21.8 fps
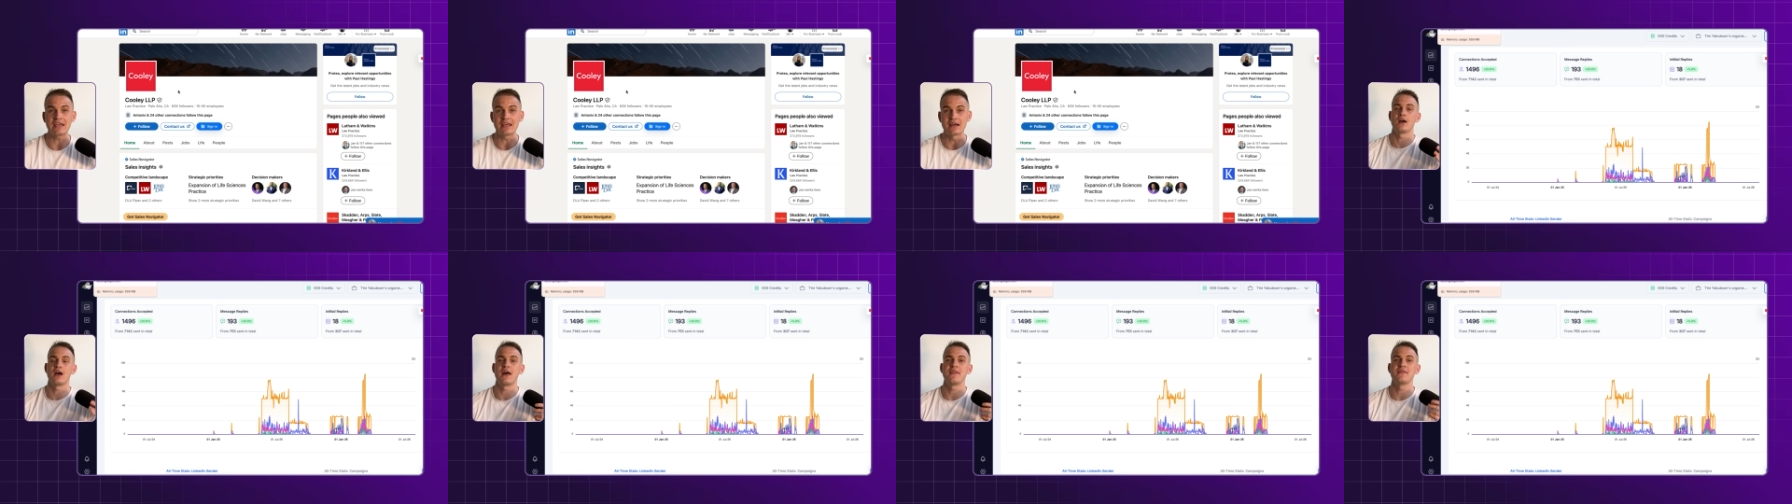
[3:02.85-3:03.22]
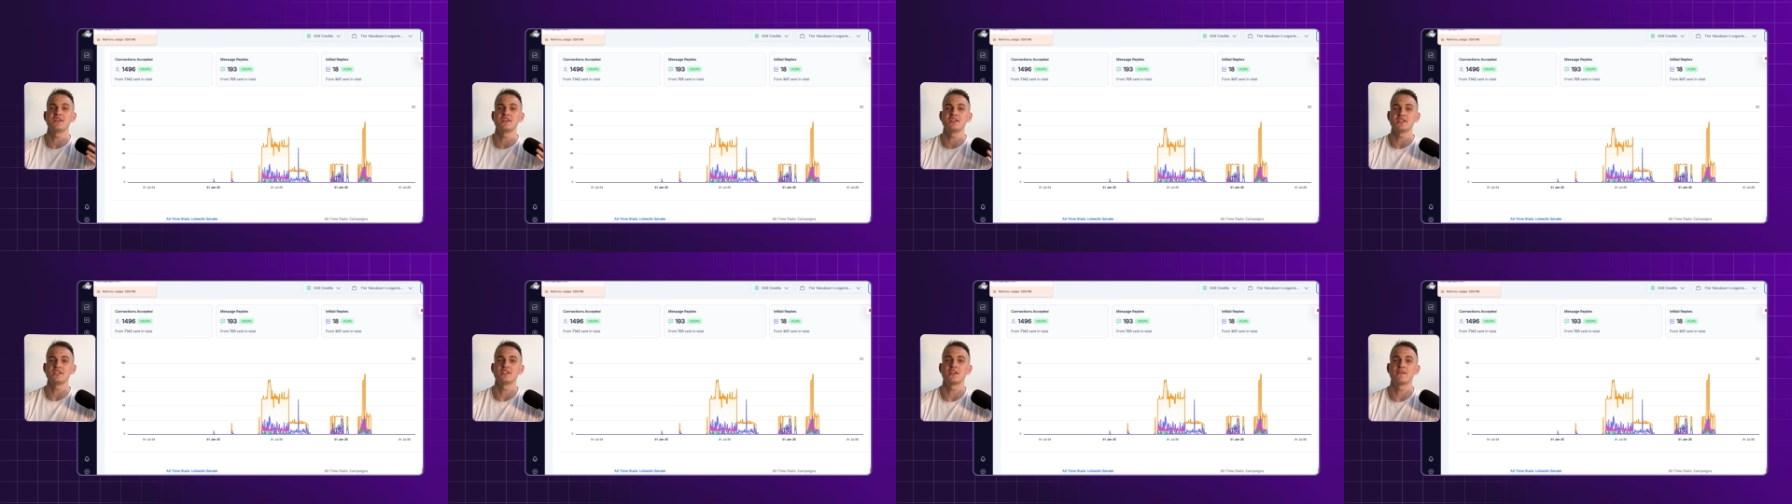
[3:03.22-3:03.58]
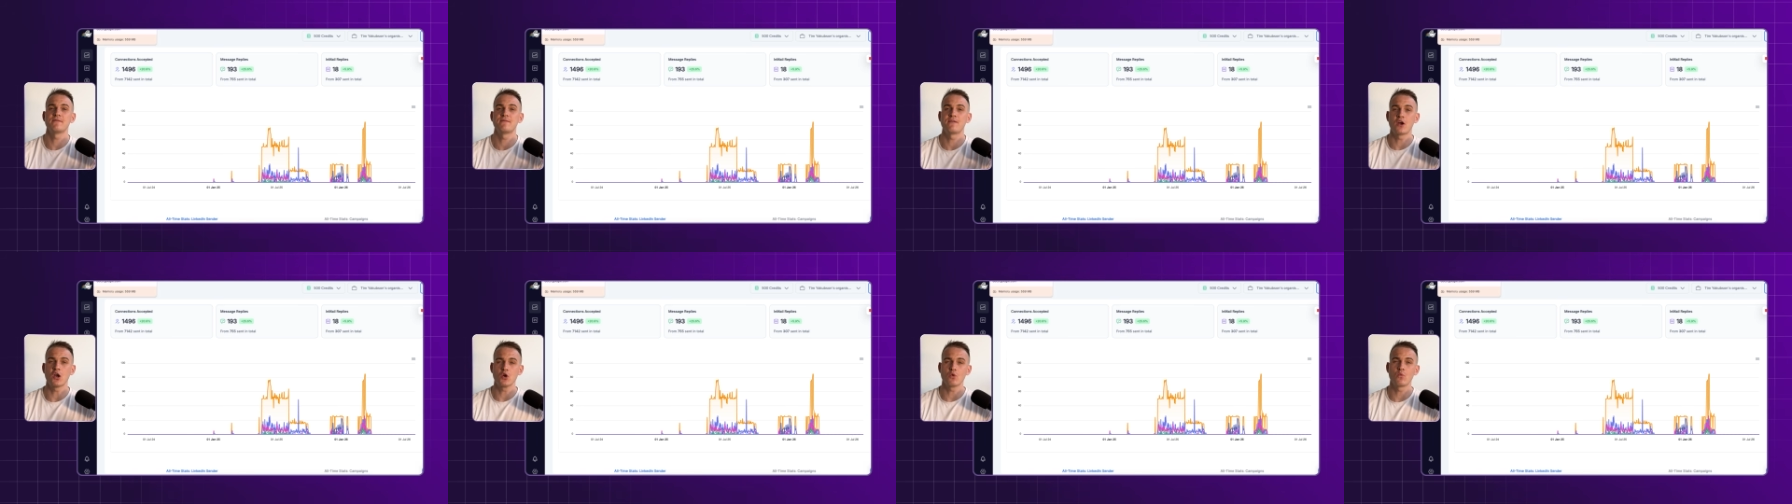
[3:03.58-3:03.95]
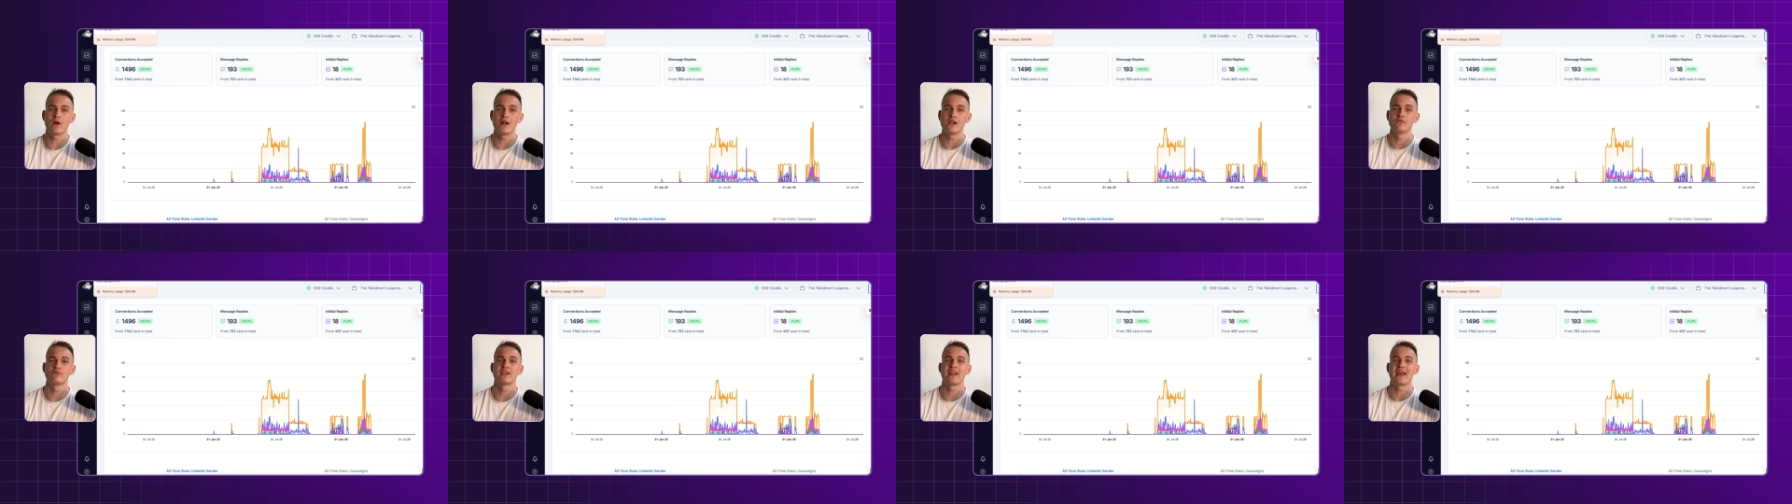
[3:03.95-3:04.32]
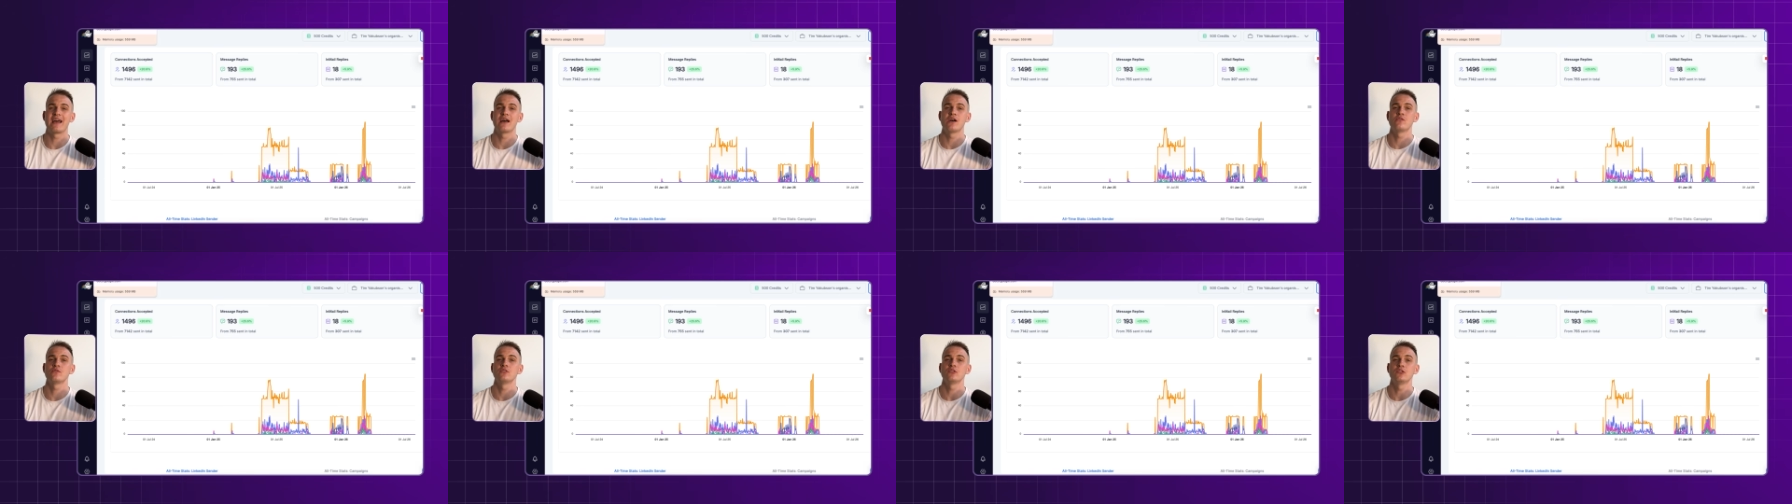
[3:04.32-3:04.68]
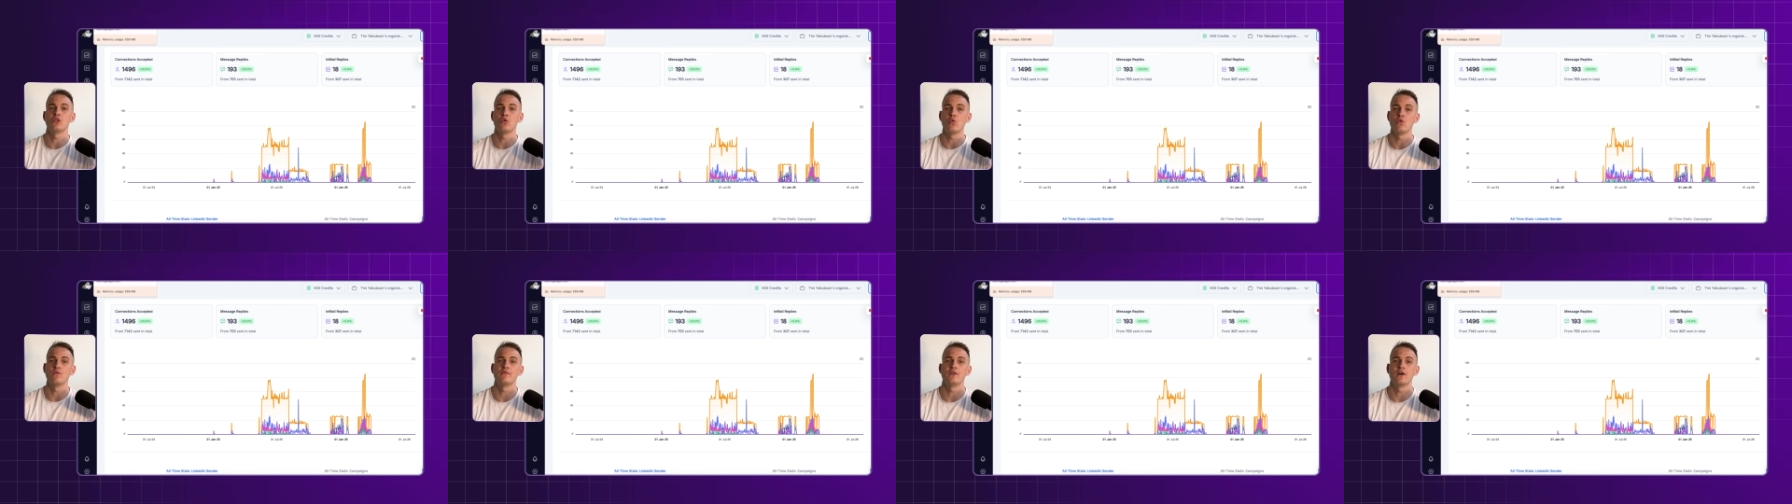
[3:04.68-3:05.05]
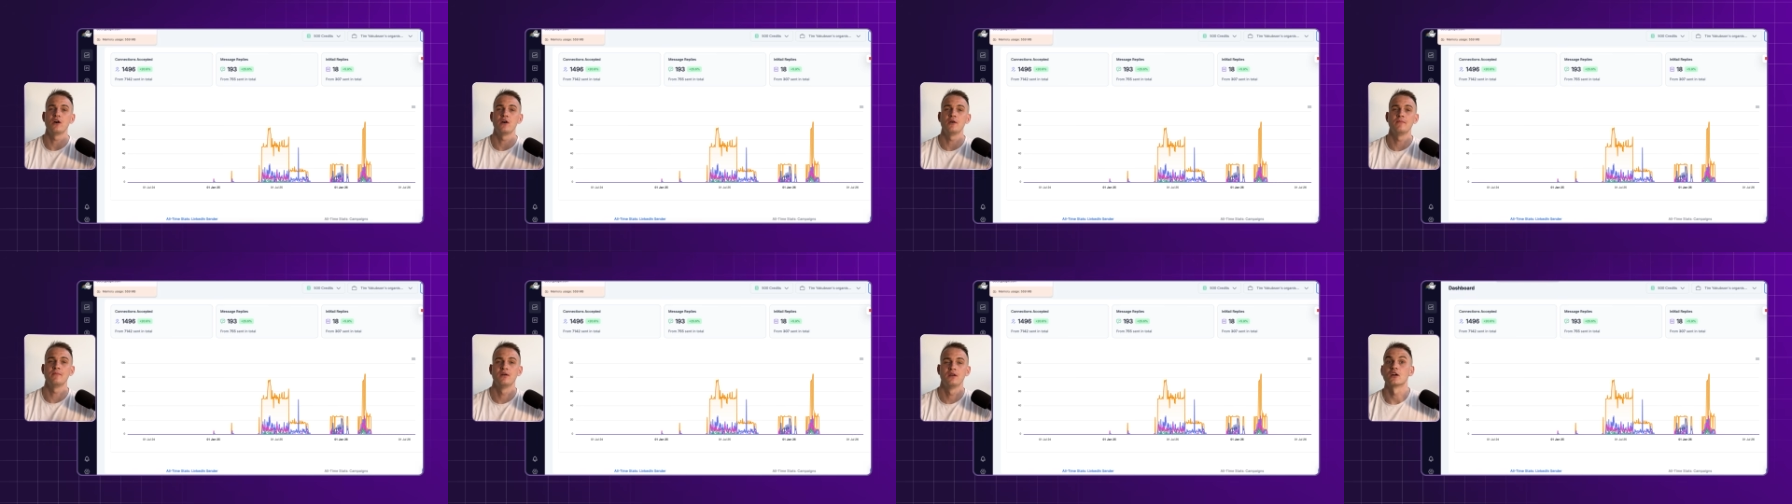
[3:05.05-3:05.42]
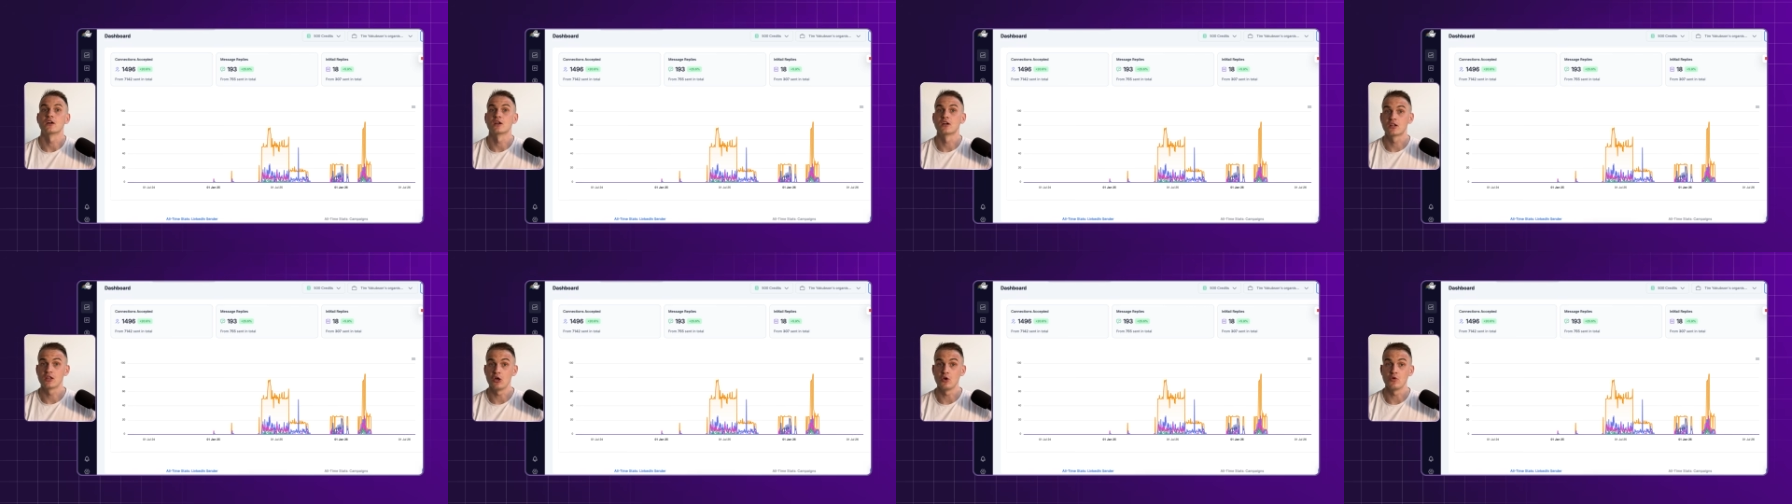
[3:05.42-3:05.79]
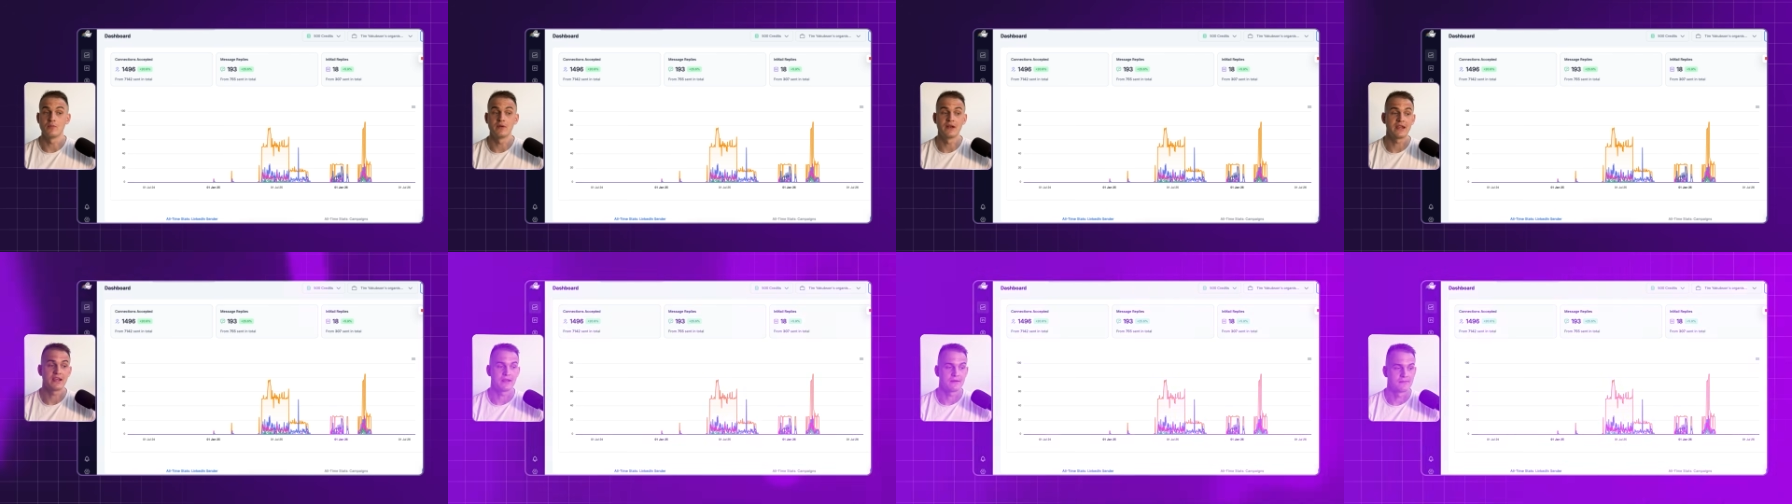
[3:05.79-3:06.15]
and this is a very well-renowned law firm globally.